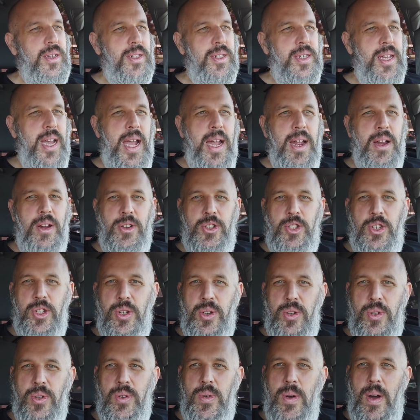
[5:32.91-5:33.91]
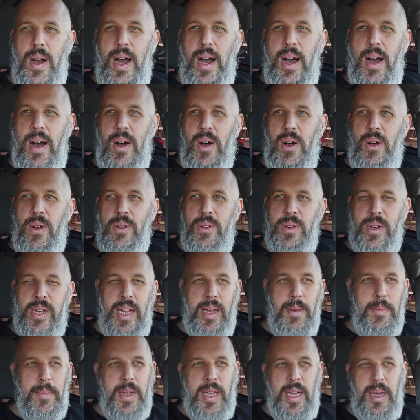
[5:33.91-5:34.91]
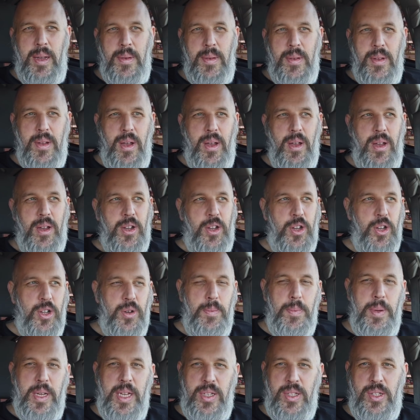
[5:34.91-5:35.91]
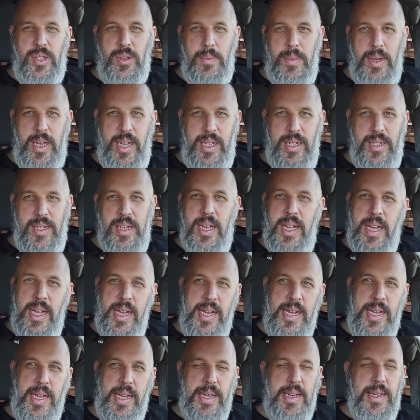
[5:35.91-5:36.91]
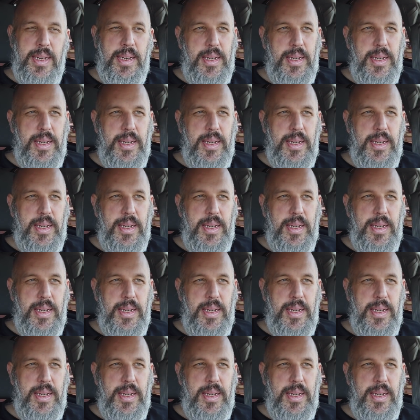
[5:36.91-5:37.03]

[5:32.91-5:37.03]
day or two I'll get me a good piece of meat to eat